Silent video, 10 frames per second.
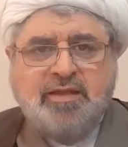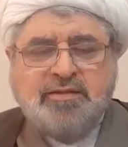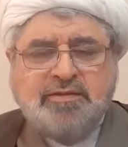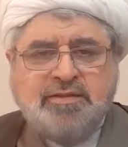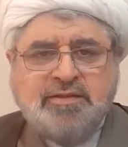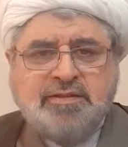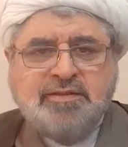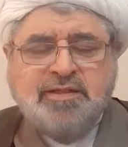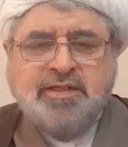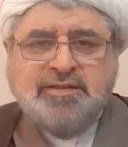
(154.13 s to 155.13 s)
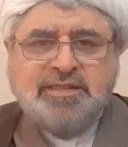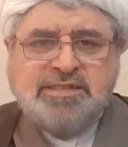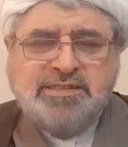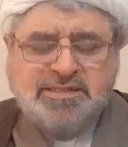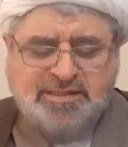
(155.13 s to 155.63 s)
And
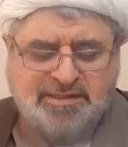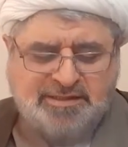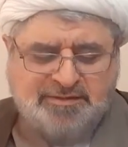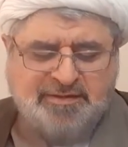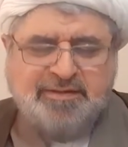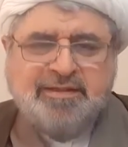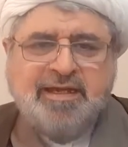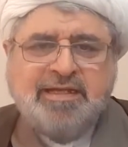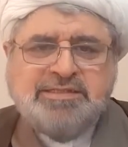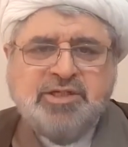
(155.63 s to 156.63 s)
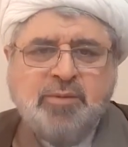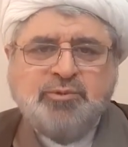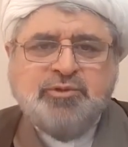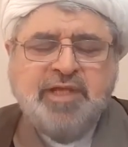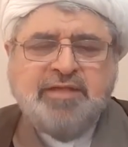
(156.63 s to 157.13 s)
this has
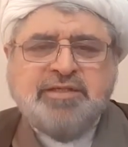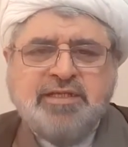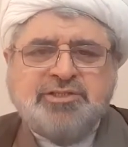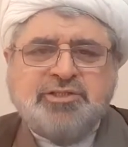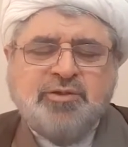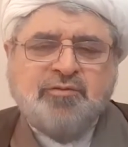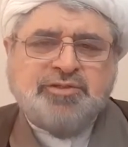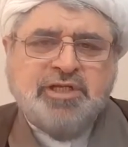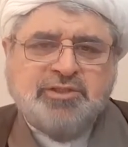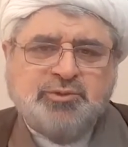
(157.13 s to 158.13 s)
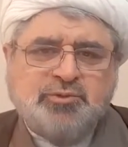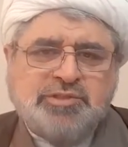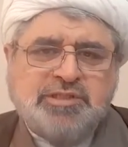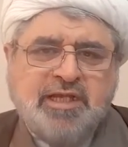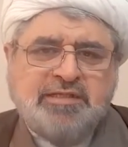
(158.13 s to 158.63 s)
come to the attention of Sheikh
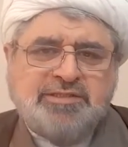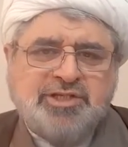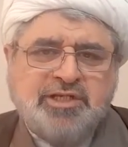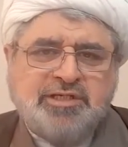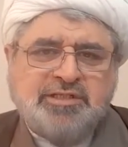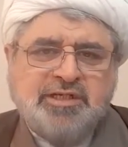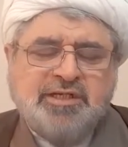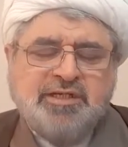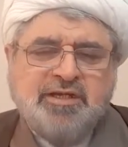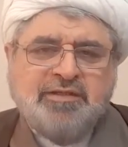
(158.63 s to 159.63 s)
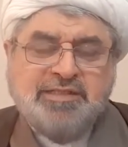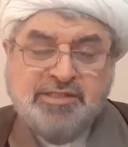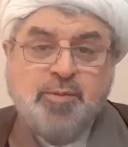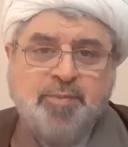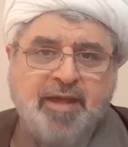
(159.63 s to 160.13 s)
Tusi and
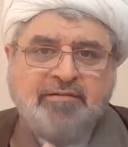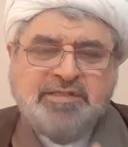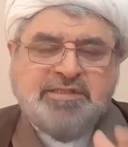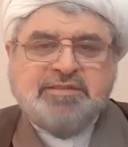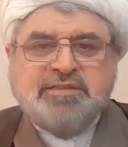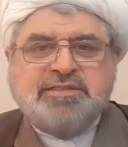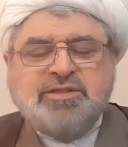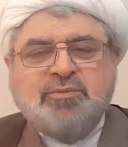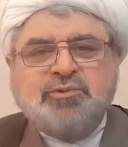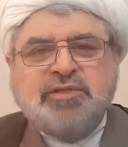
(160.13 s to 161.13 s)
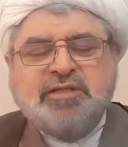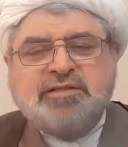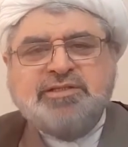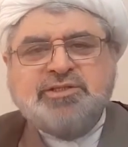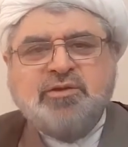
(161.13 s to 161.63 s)
this comparison has come to the
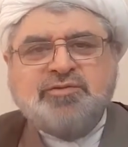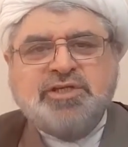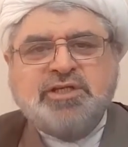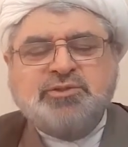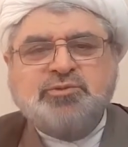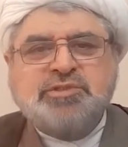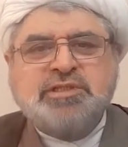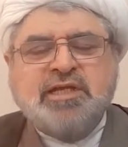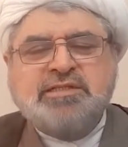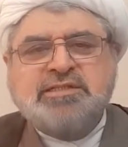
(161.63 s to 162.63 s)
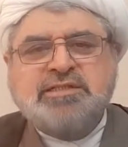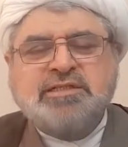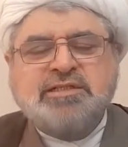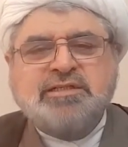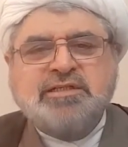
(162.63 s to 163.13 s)
attention of Sheikh Tusi
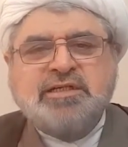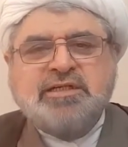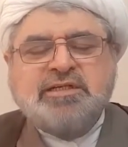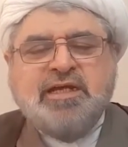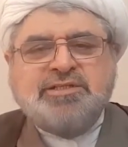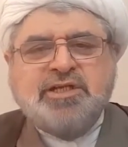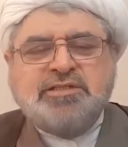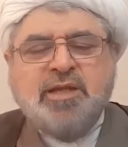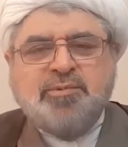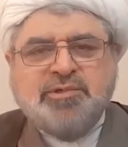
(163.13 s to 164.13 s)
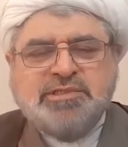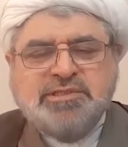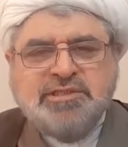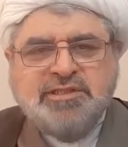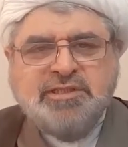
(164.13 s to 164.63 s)
and Sheikh
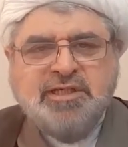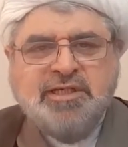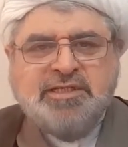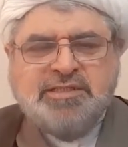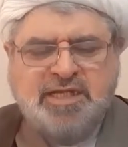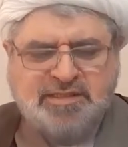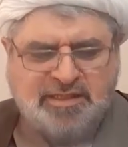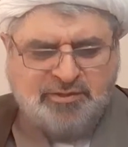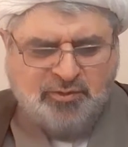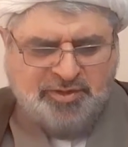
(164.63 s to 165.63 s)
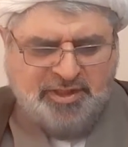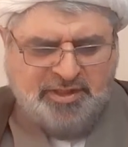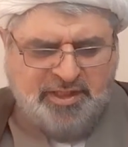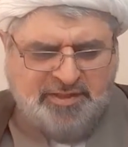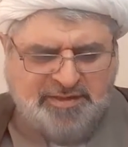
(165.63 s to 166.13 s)
Tabrasi, saying that,
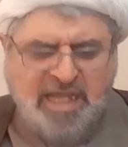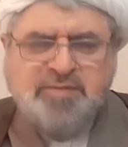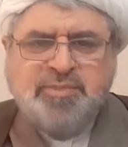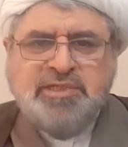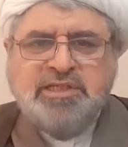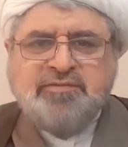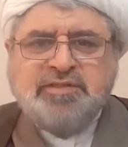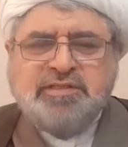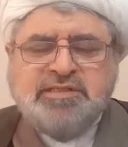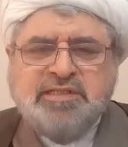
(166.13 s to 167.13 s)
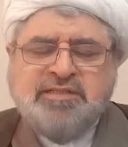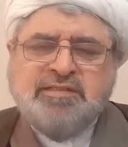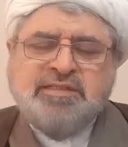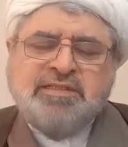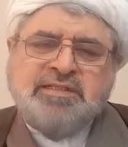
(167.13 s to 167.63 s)
okay, they believed
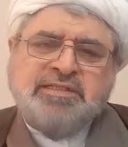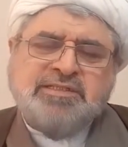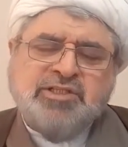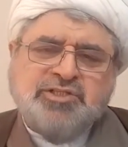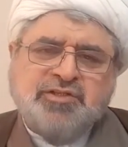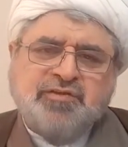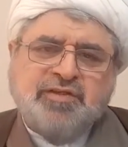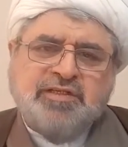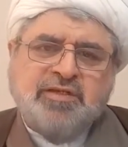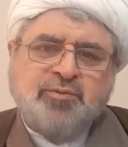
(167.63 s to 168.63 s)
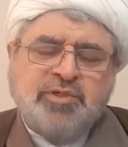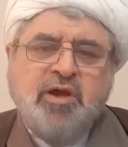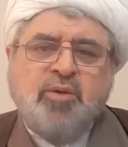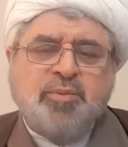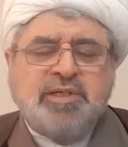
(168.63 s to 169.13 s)
in such a thing, and
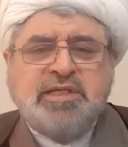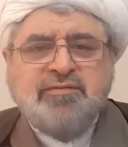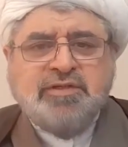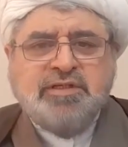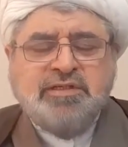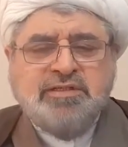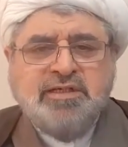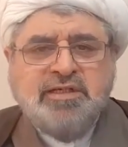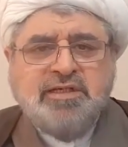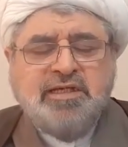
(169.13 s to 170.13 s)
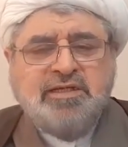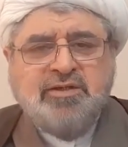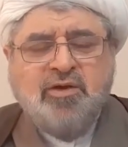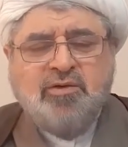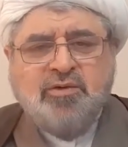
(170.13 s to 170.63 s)
we are believing
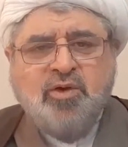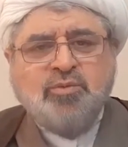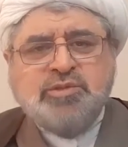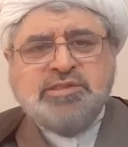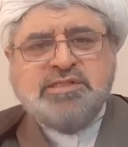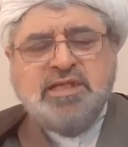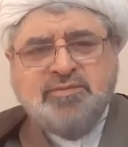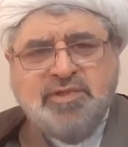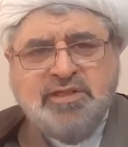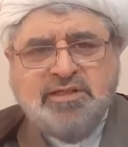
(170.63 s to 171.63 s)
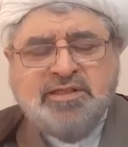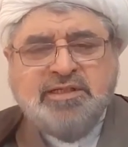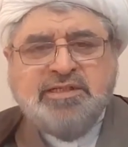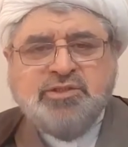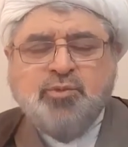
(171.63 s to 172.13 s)
in almost the same
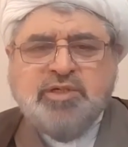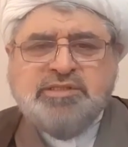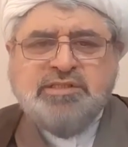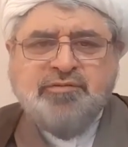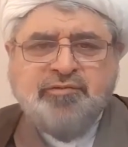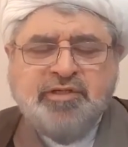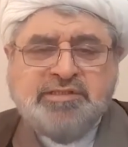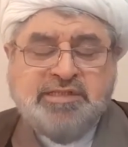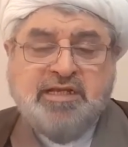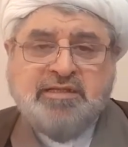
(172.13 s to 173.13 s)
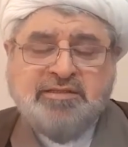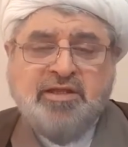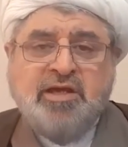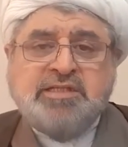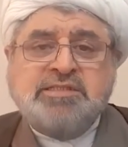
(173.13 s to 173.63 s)
thing. So what's the difference?
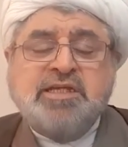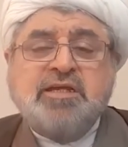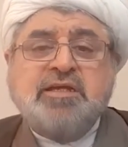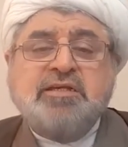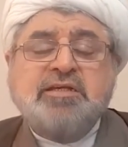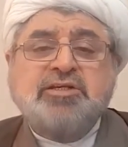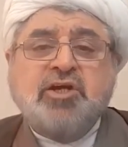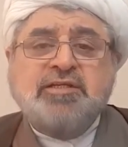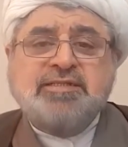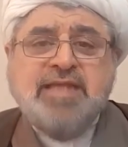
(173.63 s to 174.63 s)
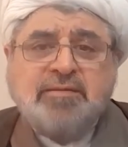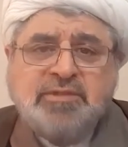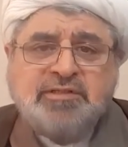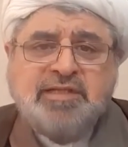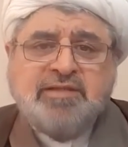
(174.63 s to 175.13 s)
Allah is
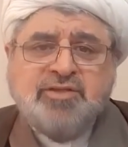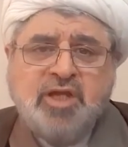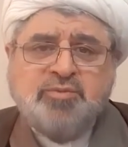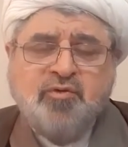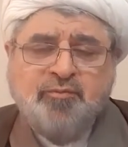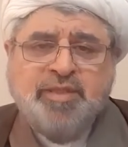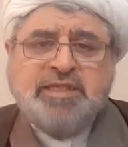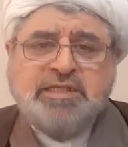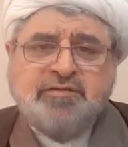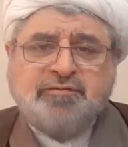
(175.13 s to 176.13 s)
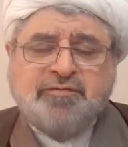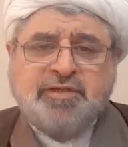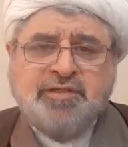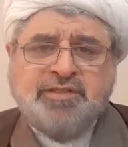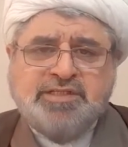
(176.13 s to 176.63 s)
condemning that type of
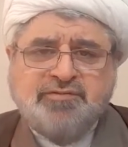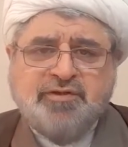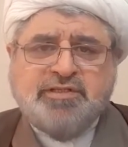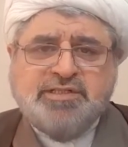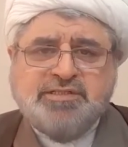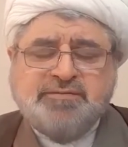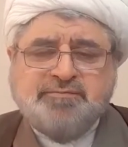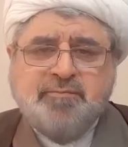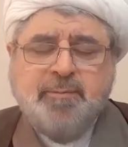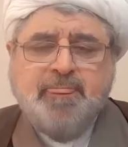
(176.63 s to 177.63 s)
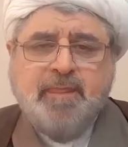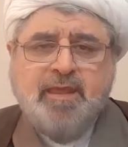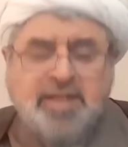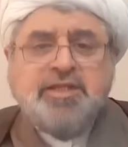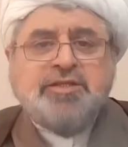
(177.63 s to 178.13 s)
belief in this verse.
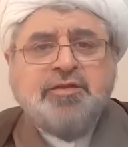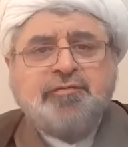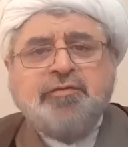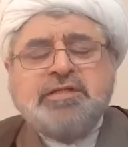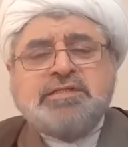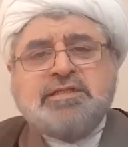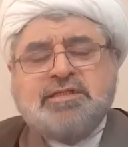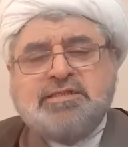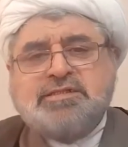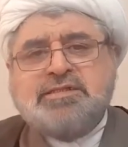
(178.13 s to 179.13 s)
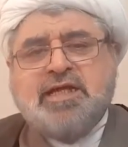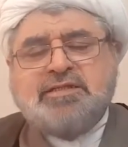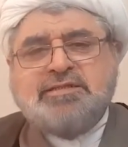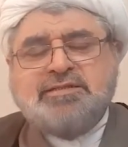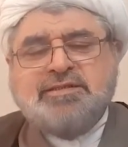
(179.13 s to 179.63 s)
The difference is
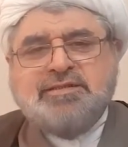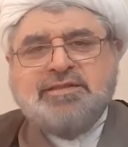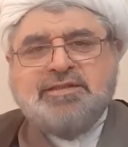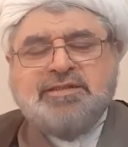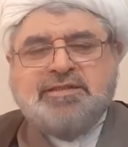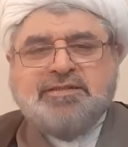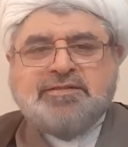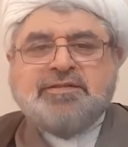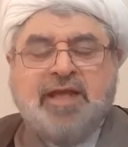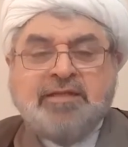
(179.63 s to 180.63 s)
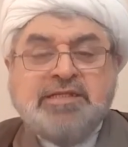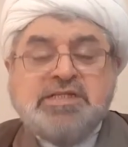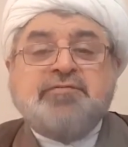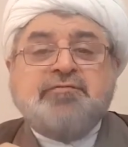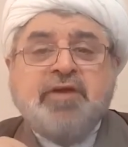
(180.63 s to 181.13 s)
that, and this
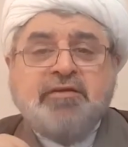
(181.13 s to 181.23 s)
is a